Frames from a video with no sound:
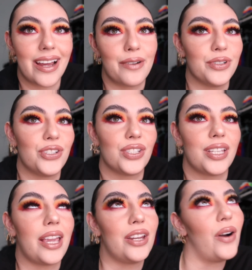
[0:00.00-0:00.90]
I would just,
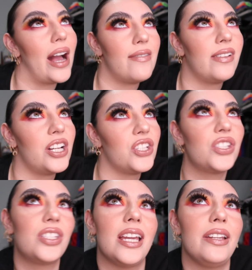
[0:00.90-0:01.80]
like, you know, have lunch,
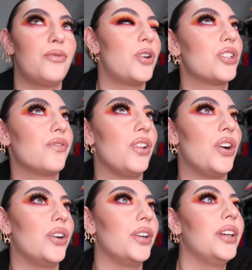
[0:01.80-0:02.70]
sit, watch
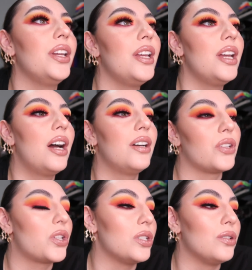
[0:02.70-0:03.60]
vlog or
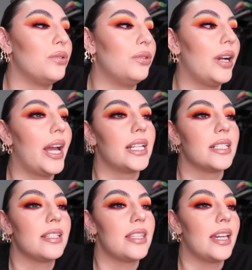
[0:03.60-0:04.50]
2,
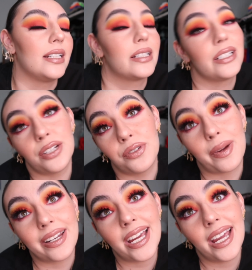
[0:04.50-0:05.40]
and then continue with
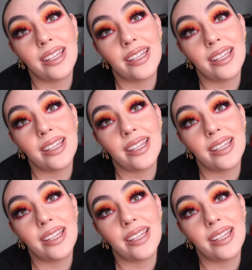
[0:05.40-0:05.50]
my day.